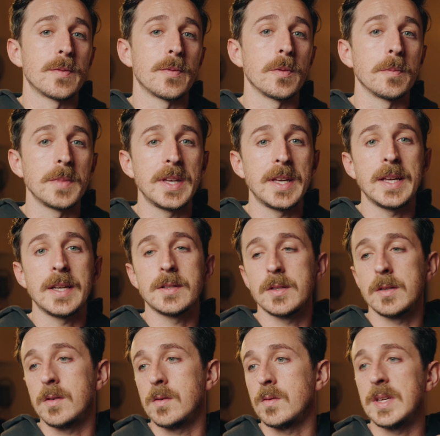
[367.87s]
for me
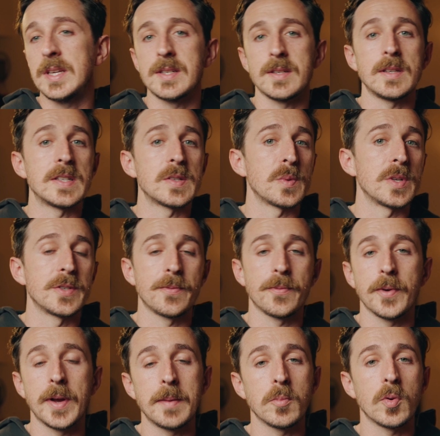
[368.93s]
to easily switch
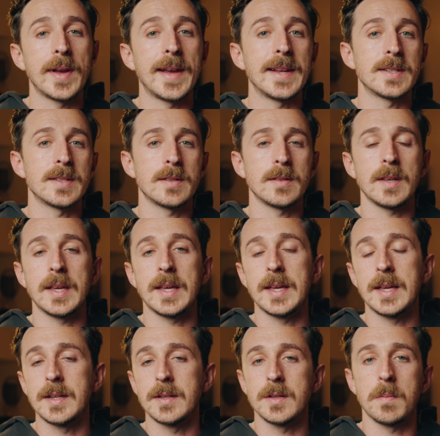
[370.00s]
frame rates
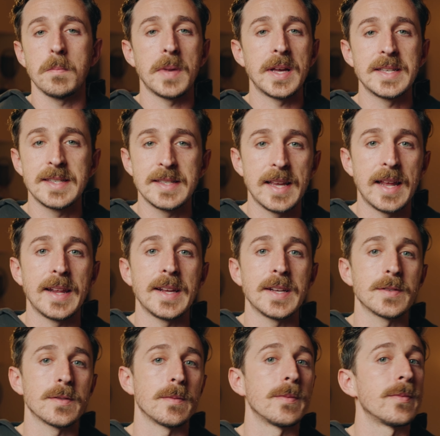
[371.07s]
and my
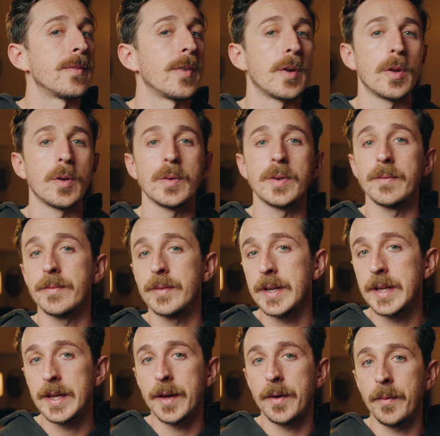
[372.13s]
settings from photo to
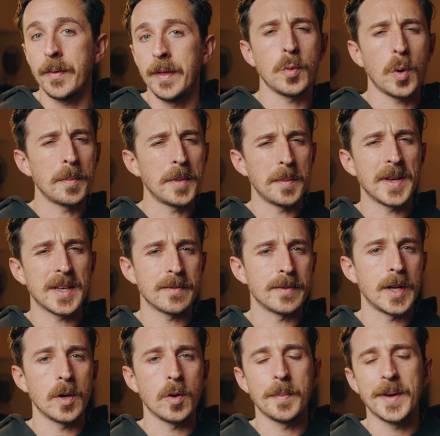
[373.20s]
video. If you want me to make a
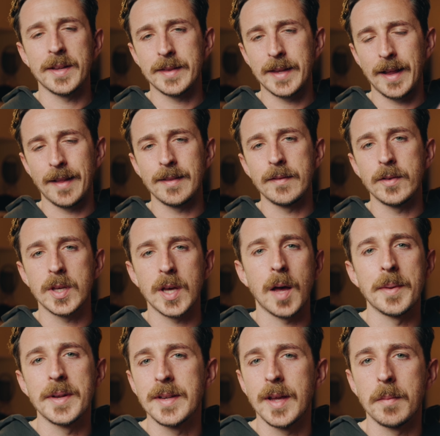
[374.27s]
video about that, leave a
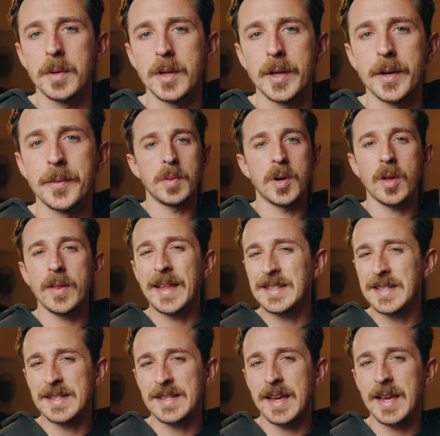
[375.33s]
comment down below. But all that
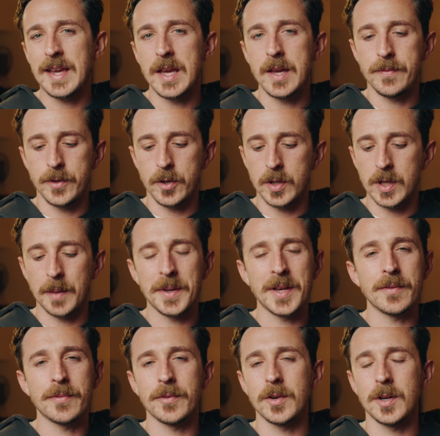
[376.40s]
to say, if you're
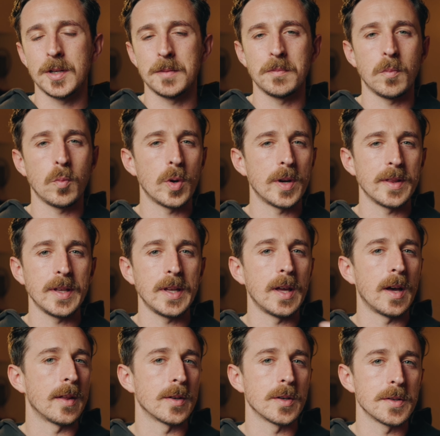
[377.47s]
coming from one of the
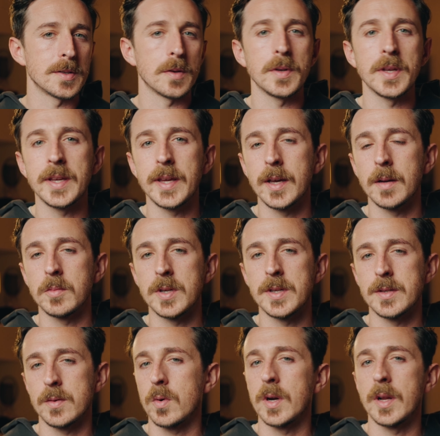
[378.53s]
other Sony
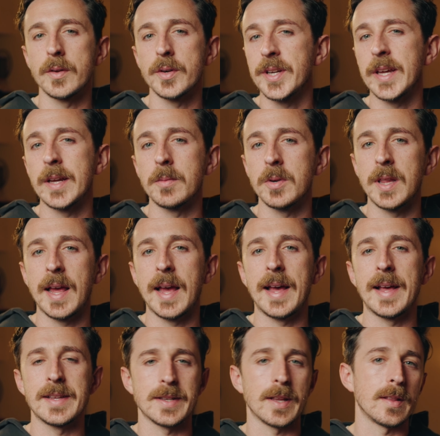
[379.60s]
cameras or another camera that
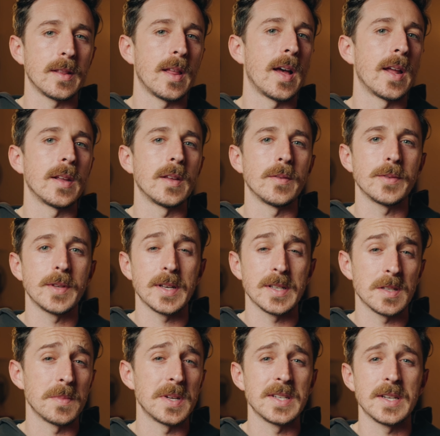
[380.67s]
has a lot of
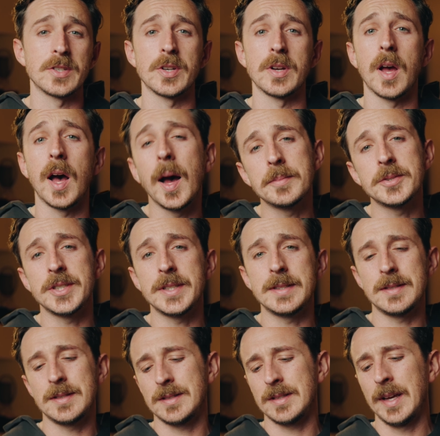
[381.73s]
customization
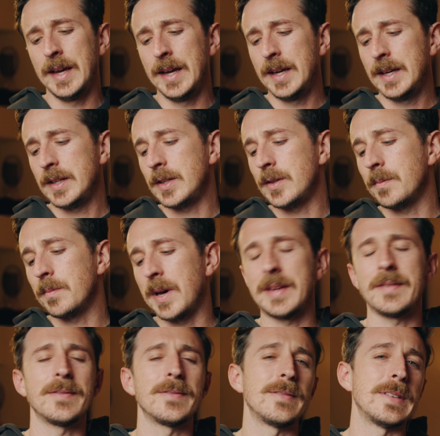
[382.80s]
options, you
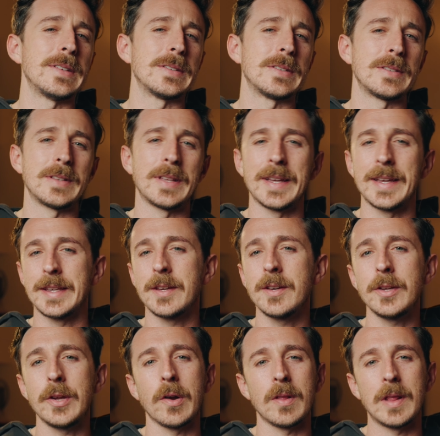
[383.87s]
might feel like
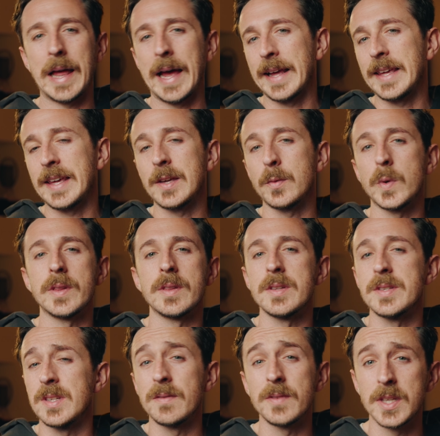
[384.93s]
you're lacking with the
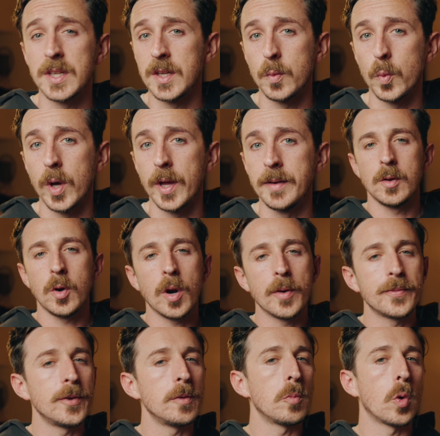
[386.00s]
ZV-E1. There are a
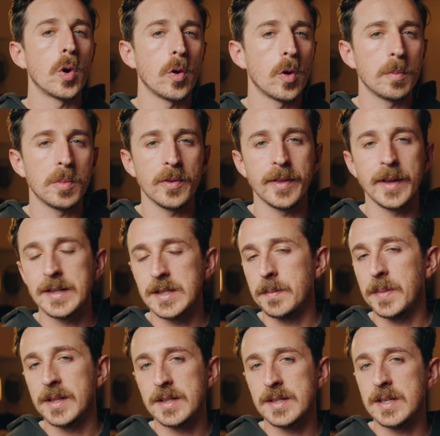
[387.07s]
few more notable things
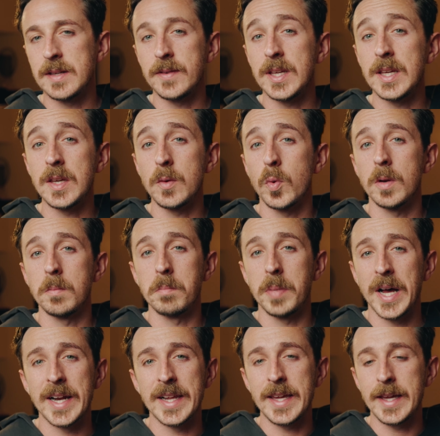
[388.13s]
about the ZV-E1
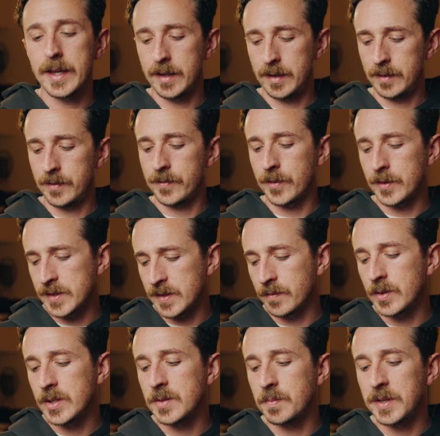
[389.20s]
body. First of
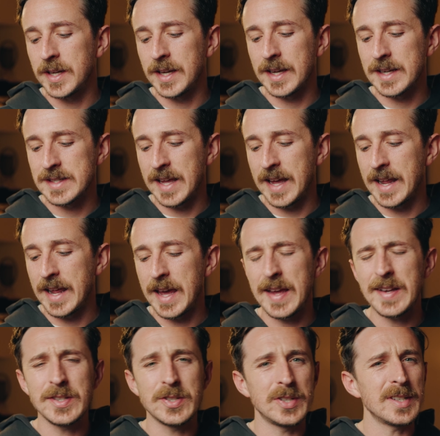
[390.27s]
which being is that
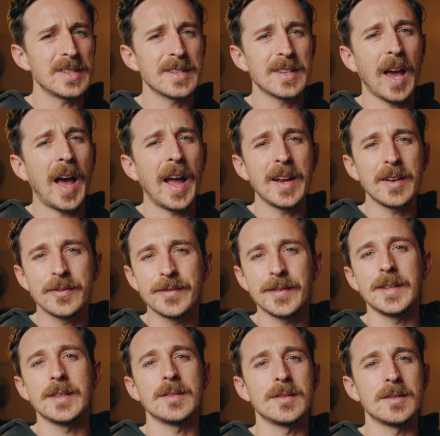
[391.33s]
it just kind of
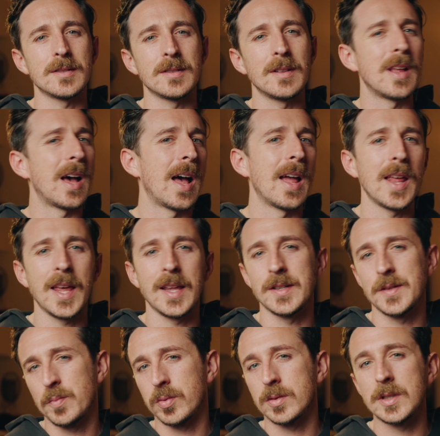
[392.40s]
feels not
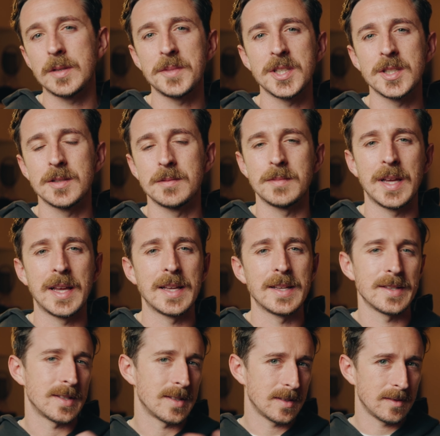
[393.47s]
as premium
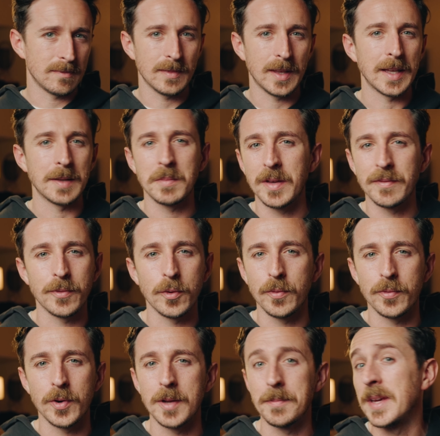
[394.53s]
as like my full
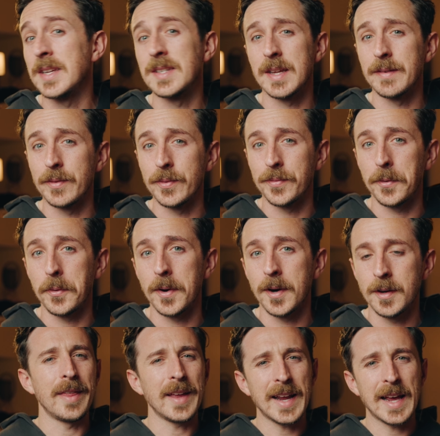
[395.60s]
frame A7 IV.
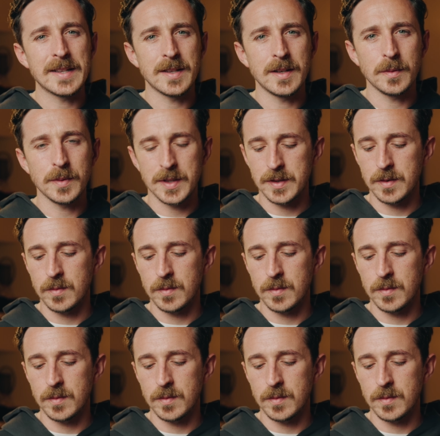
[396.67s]
I think it has to do with this